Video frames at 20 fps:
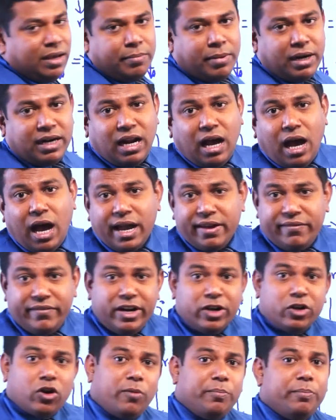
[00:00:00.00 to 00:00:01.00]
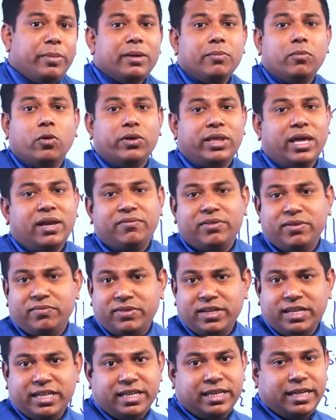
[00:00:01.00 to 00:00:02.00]
But I will drop by more than
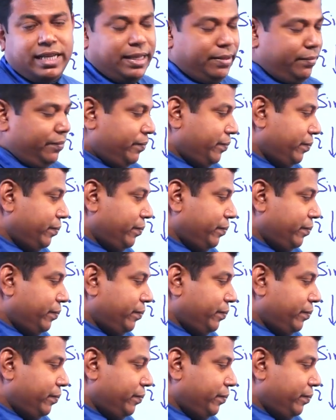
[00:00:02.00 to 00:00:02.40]
50 degree.